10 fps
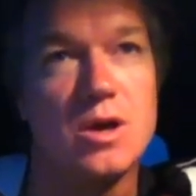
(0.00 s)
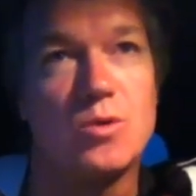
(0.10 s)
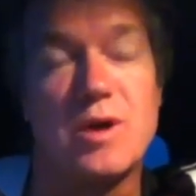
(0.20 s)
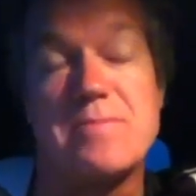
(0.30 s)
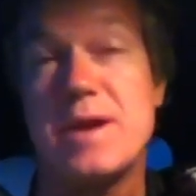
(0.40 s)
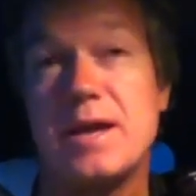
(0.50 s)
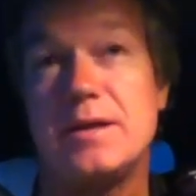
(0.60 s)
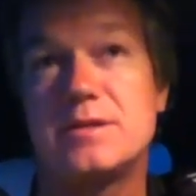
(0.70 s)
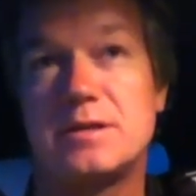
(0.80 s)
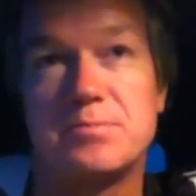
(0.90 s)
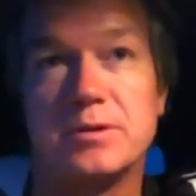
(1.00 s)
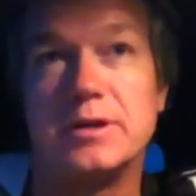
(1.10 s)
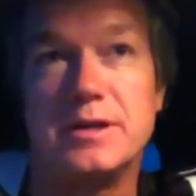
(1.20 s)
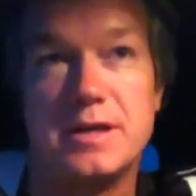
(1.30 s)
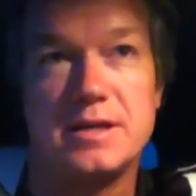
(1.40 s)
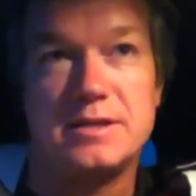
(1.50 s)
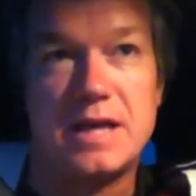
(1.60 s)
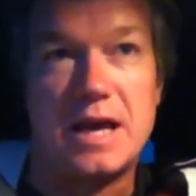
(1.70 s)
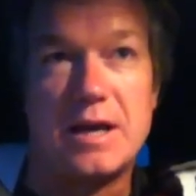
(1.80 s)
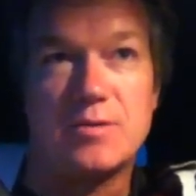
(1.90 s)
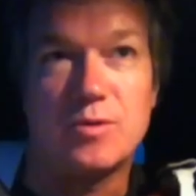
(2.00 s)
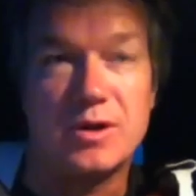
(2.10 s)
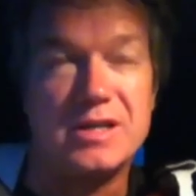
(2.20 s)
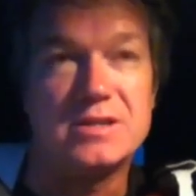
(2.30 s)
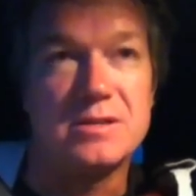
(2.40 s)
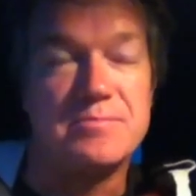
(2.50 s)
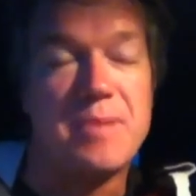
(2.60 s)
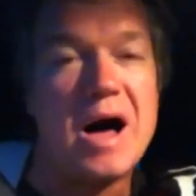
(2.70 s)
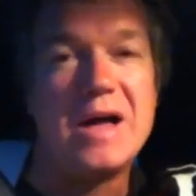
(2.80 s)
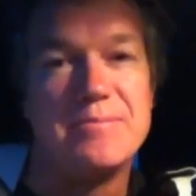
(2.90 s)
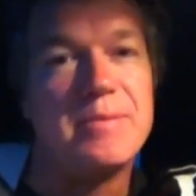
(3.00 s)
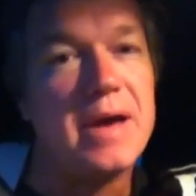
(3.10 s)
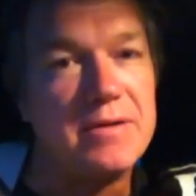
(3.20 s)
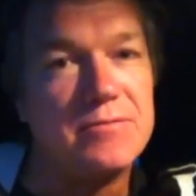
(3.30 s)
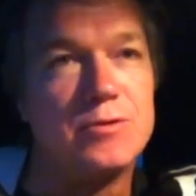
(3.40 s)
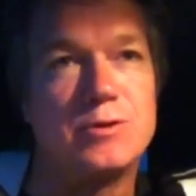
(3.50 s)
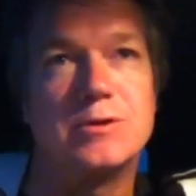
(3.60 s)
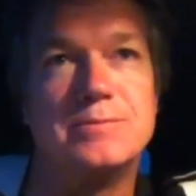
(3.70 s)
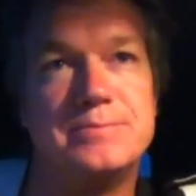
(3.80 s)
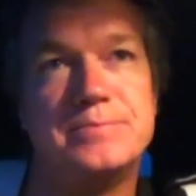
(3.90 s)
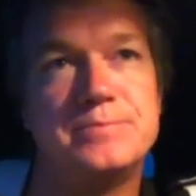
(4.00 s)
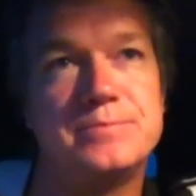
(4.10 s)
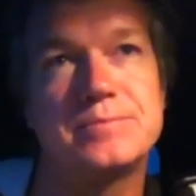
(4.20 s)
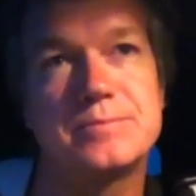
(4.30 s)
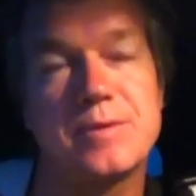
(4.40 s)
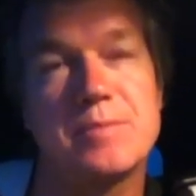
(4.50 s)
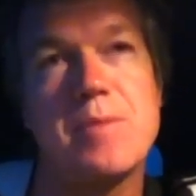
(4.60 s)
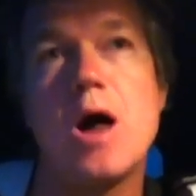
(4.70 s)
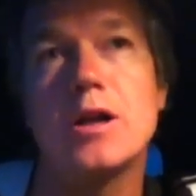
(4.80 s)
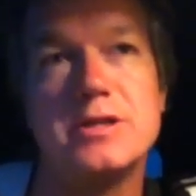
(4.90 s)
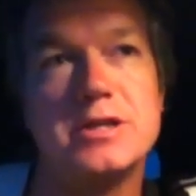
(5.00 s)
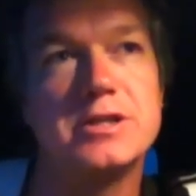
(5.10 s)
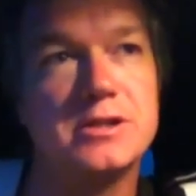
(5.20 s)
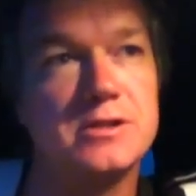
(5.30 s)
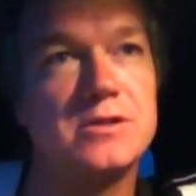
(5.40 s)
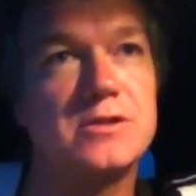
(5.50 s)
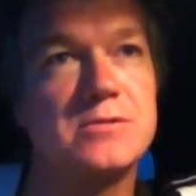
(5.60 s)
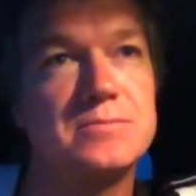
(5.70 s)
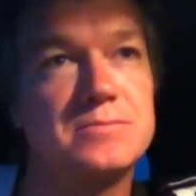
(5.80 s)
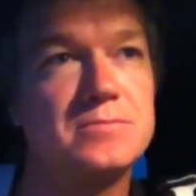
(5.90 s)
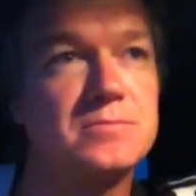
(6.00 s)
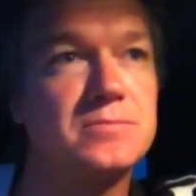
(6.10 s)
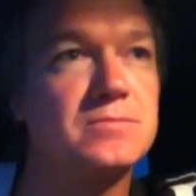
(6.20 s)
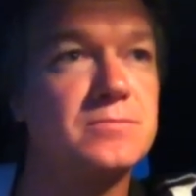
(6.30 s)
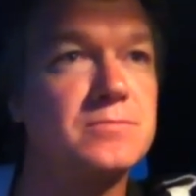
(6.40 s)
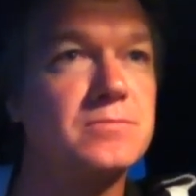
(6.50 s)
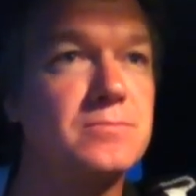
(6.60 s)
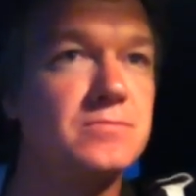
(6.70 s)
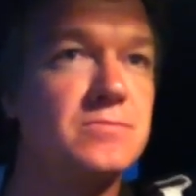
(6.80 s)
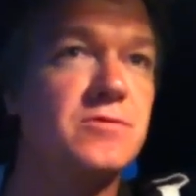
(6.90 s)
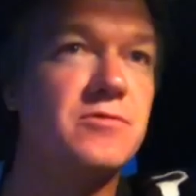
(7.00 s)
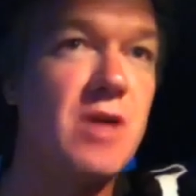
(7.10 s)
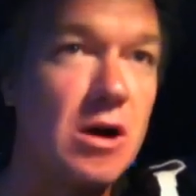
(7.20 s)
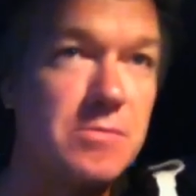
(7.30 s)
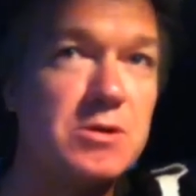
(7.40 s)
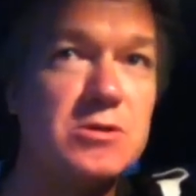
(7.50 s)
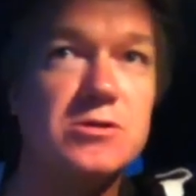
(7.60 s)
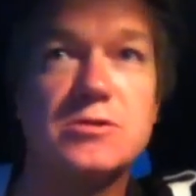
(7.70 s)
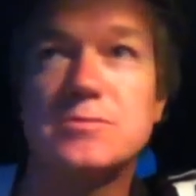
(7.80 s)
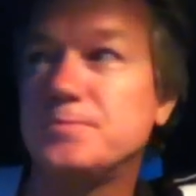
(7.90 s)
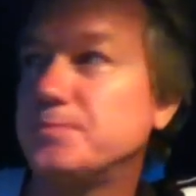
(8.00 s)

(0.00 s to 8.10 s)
What I mean simply is that we're easily bought and paid for. Politicians, farmers,